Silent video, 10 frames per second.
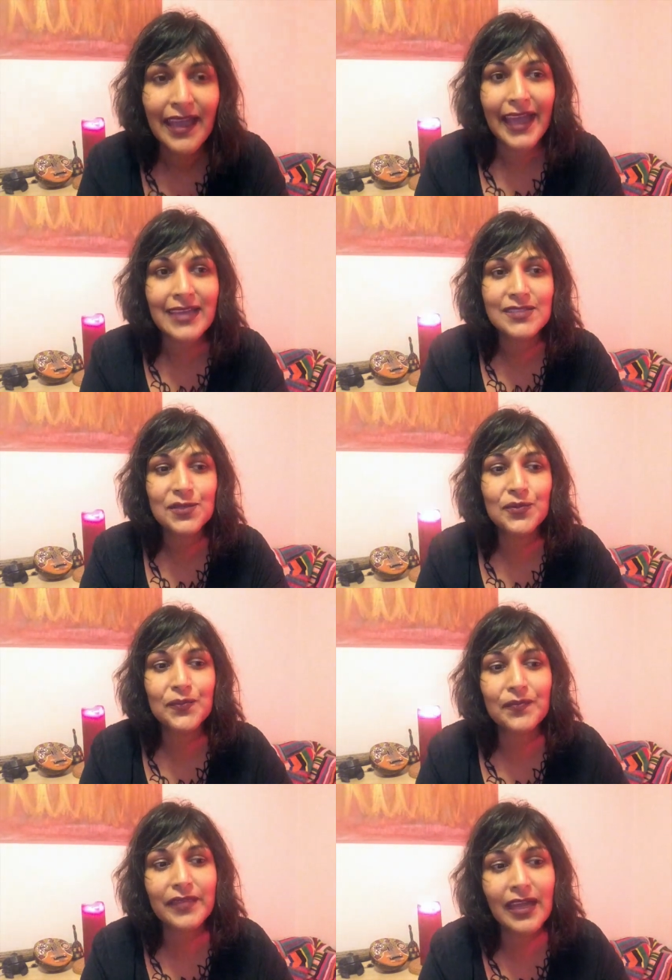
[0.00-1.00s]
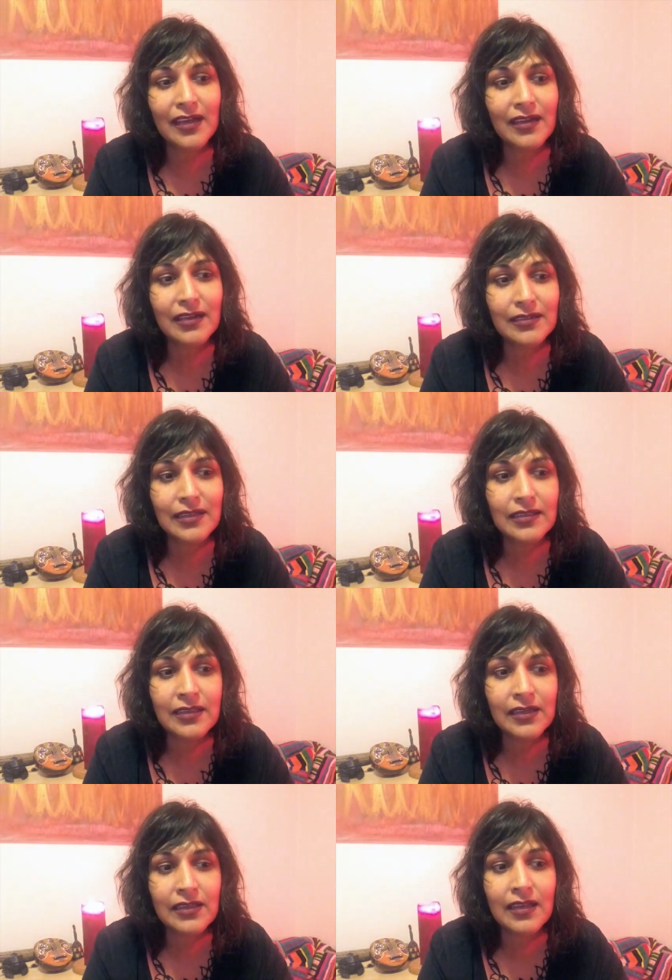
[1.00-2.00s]
And so, uh, I
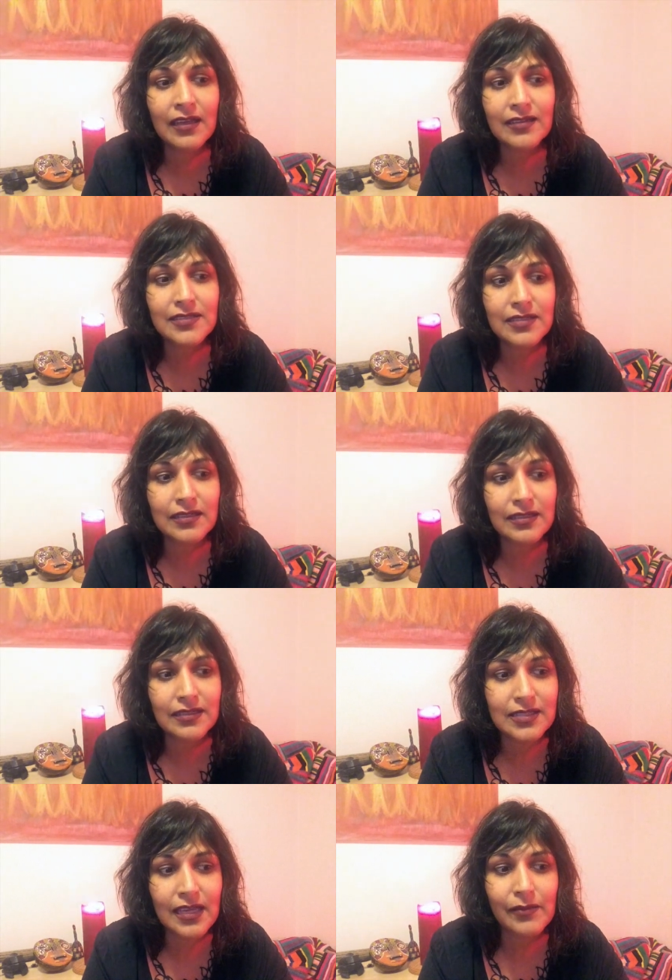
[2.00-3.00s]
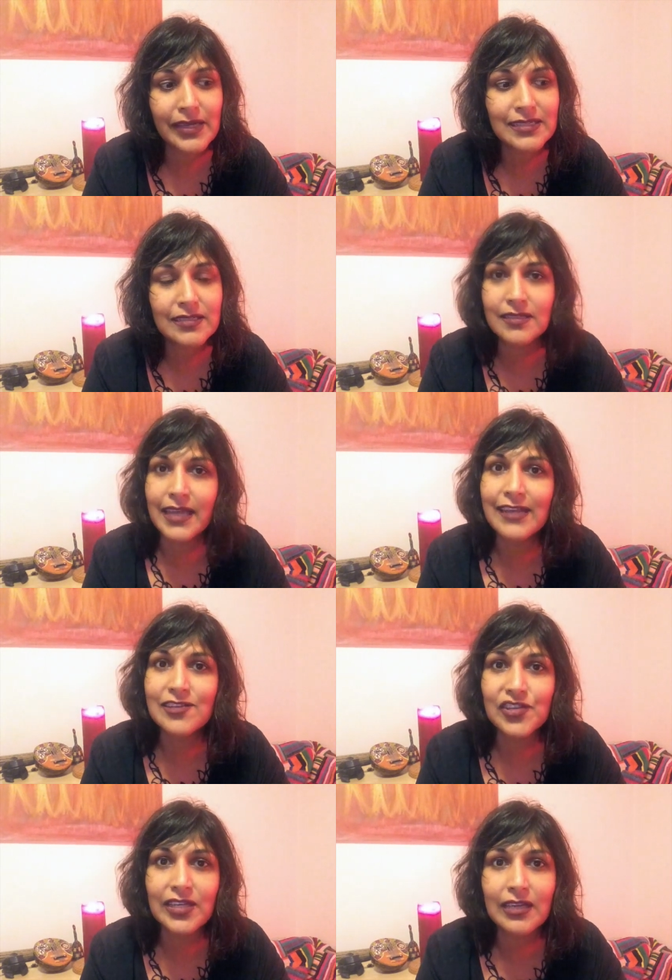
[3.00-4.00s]
think in the last uh, time I did an
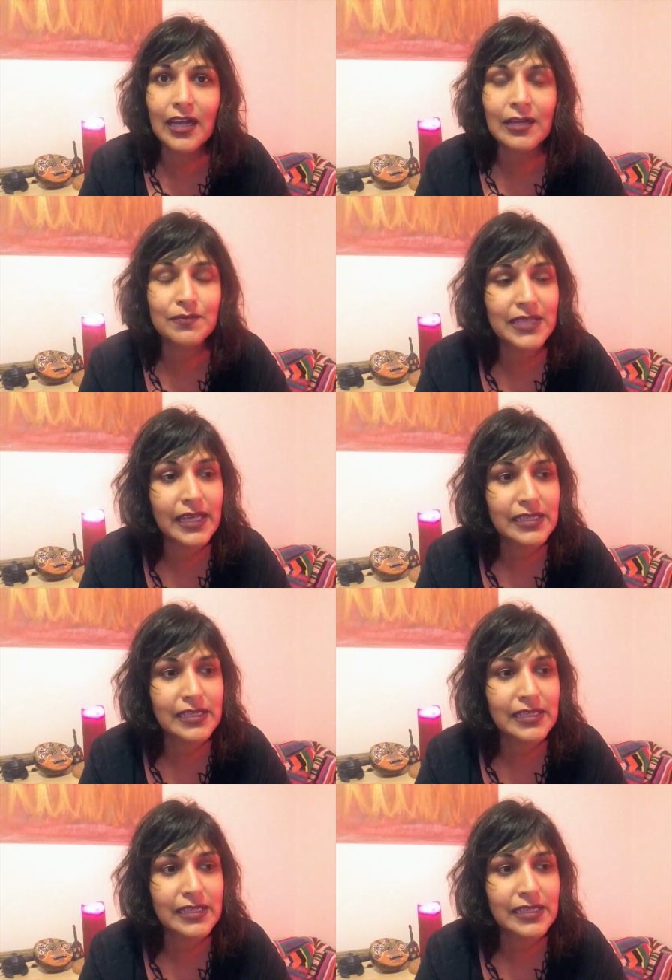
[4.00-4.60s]
energy update,